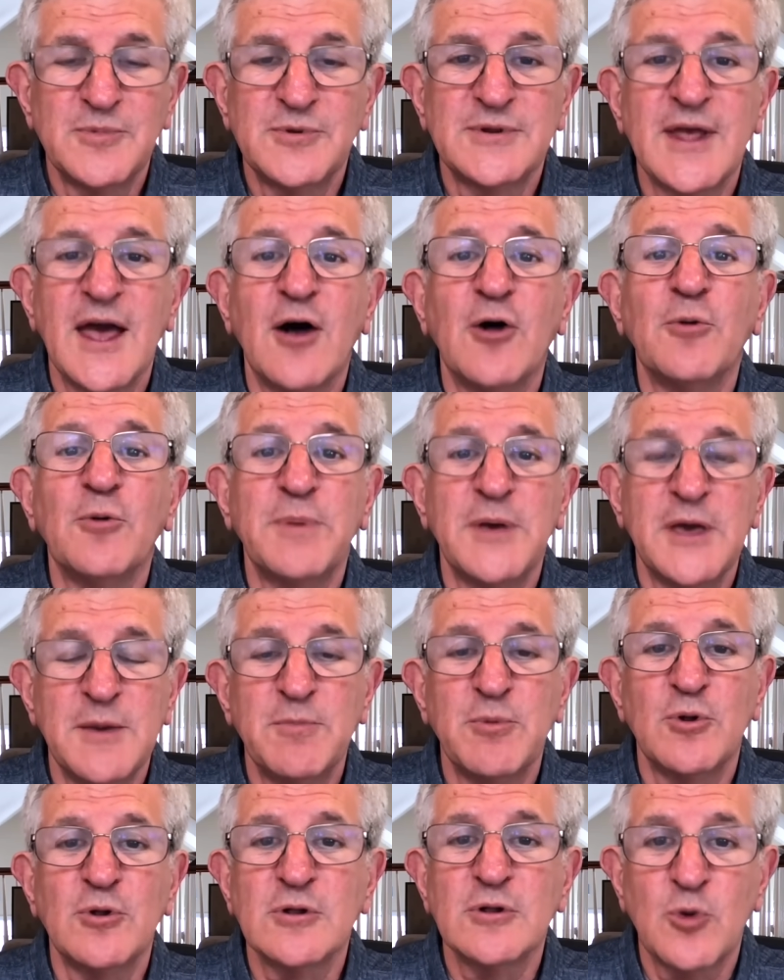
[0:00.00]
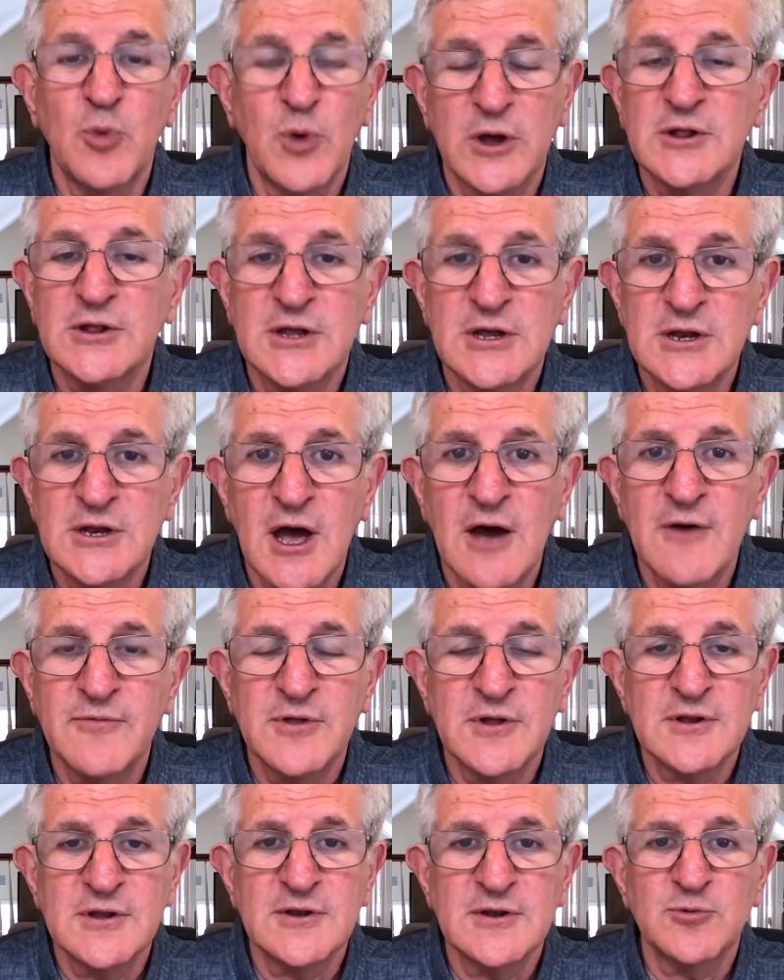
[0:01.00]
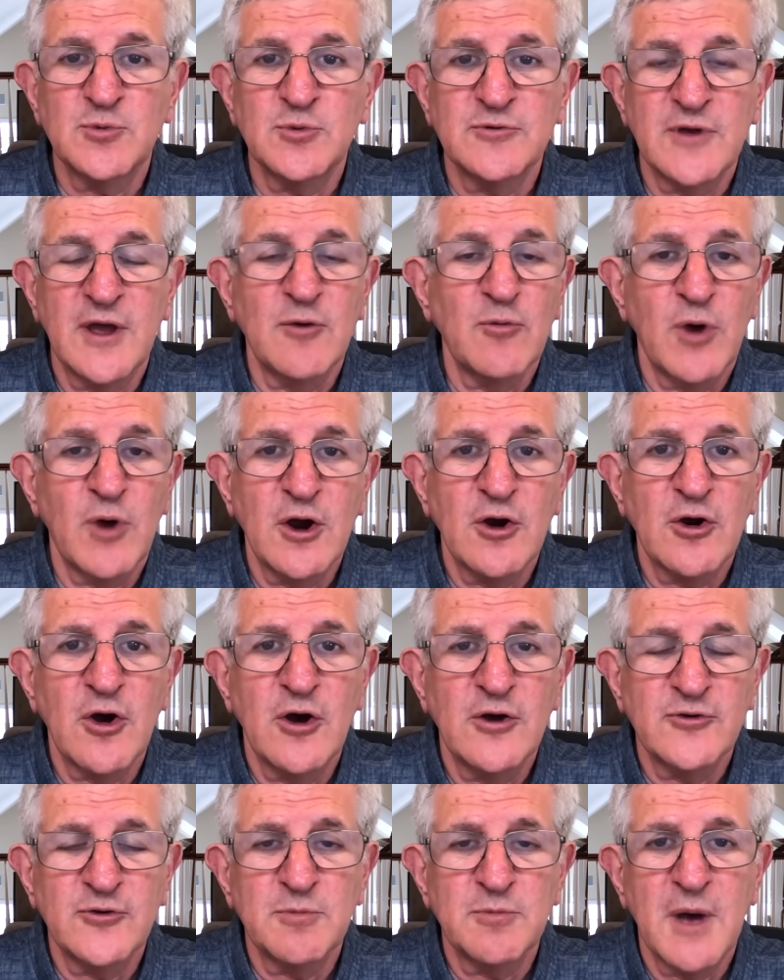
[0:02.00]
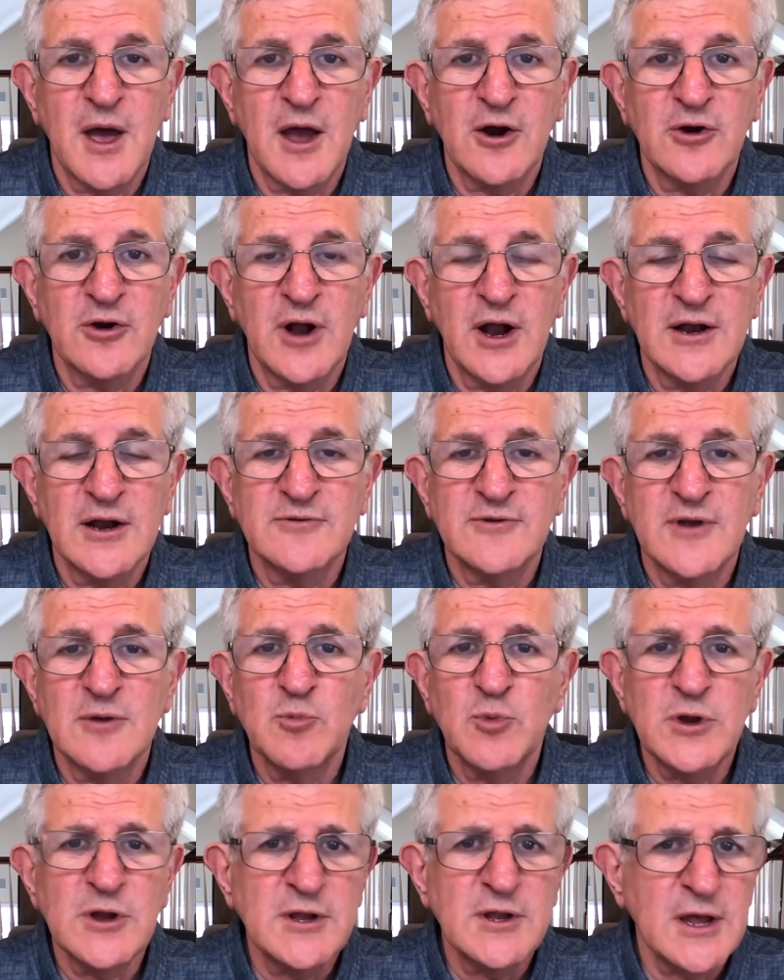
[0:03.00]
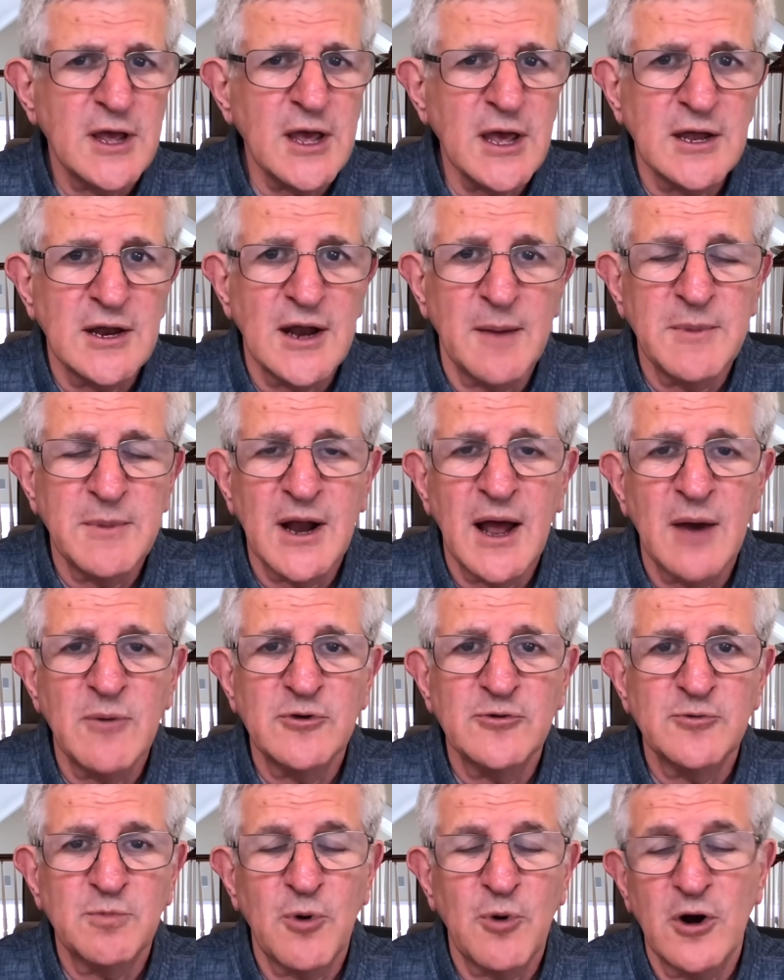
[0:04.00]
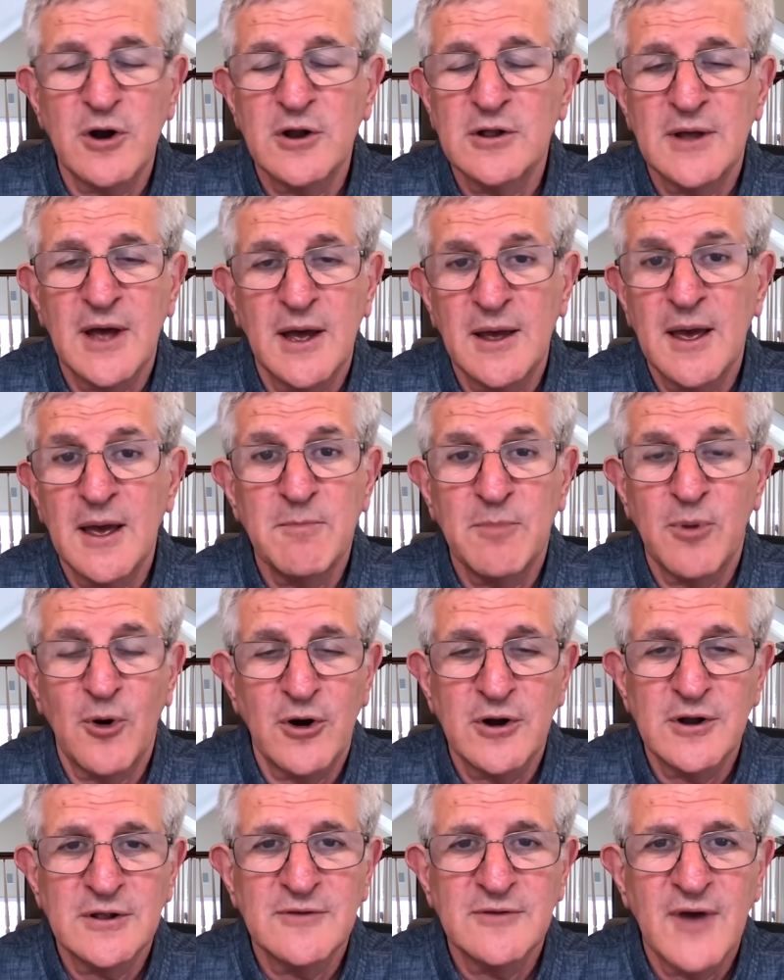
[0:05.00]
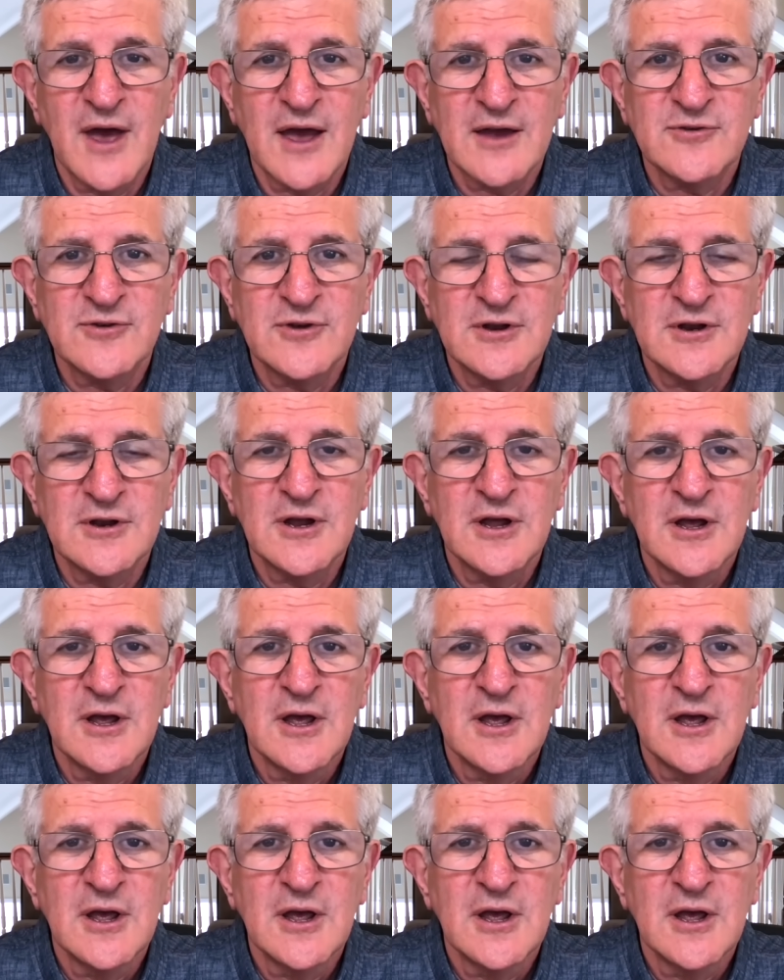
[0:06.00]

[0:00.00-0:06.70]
tell people quickly enough that this was a rare cause of myocarditis and we did i mean i was part of i am part of the vaccine